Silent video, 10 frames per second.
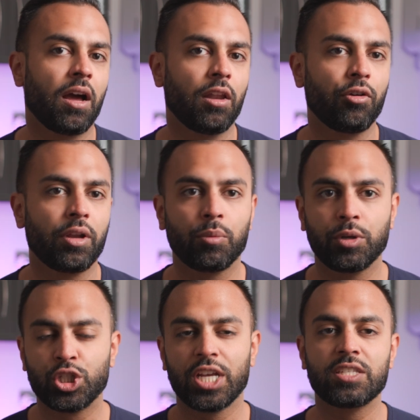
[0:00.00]
coloring
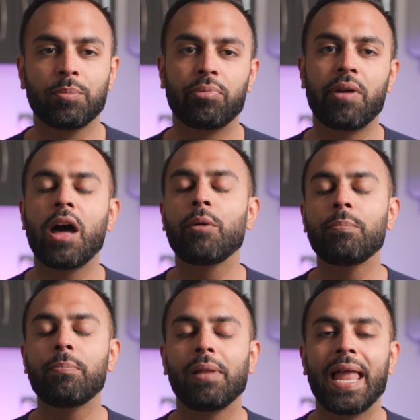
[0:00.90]
with shades of
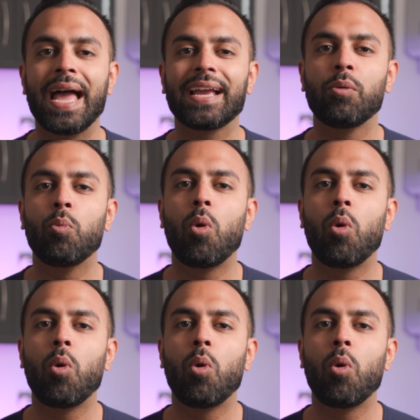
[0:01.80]
brown, black,